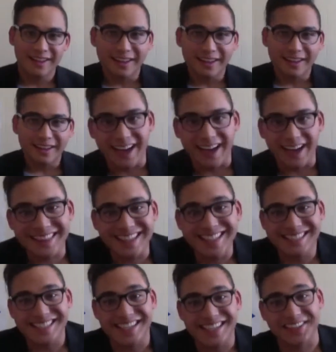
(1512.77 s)
Yeah,
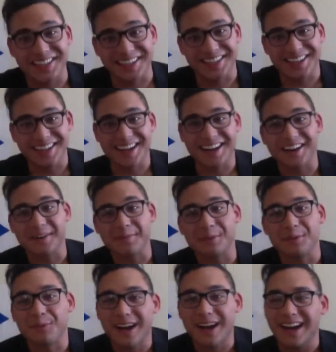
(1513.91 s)
thanks, David.
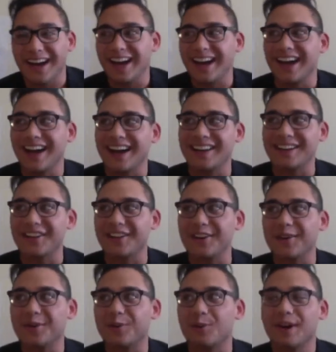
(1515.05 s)

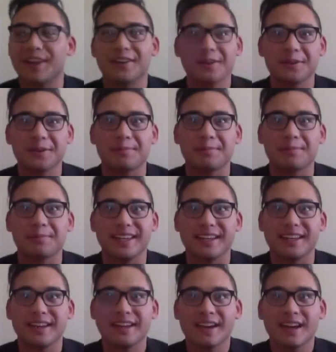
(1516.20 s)
Whether it
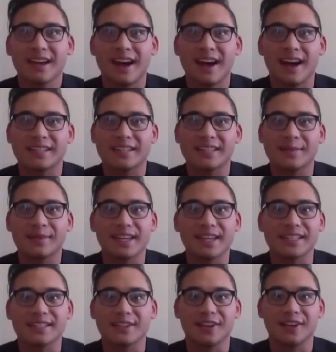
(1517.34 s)
be something
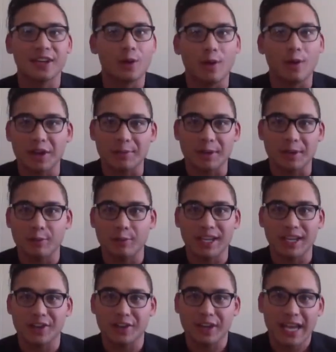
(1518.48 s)
as starting a welcoming
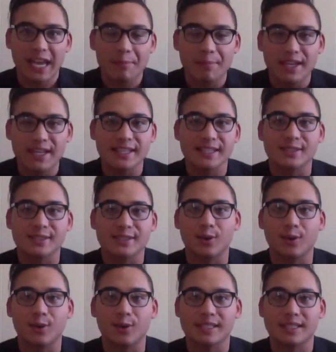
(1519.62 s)
week on your campus
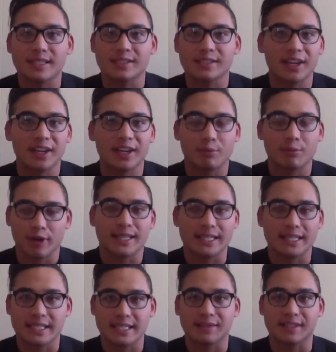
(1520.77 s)
or starting the
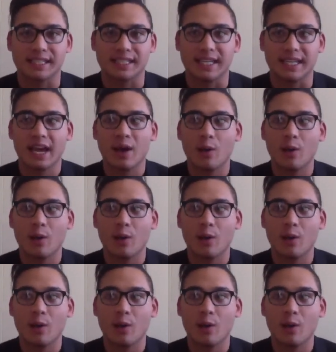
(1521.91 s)
process of seeing